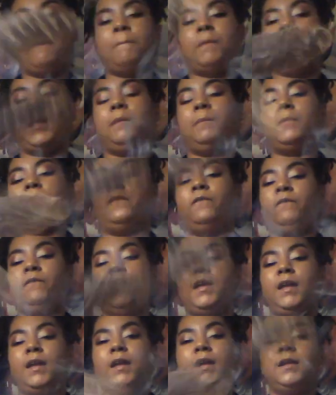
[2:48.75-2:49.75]
paper
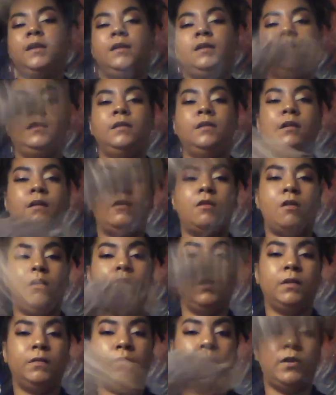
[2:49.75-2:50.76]
fan.
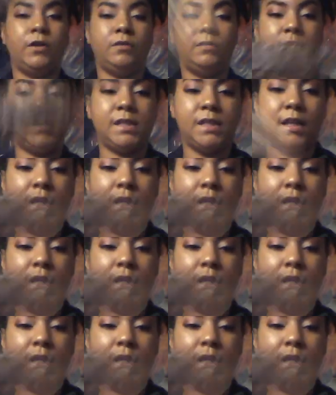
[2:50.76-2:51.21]
All of those